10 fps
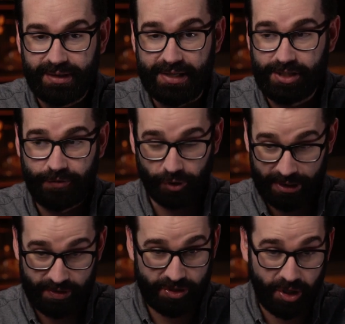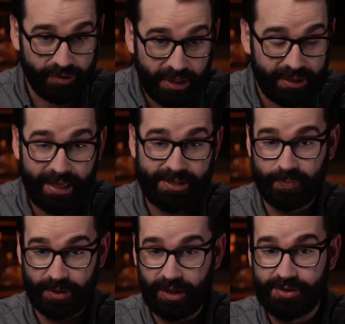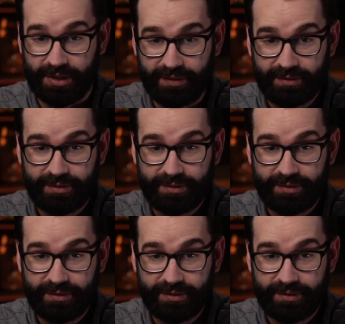As if you're insulting Nancy Pelosi.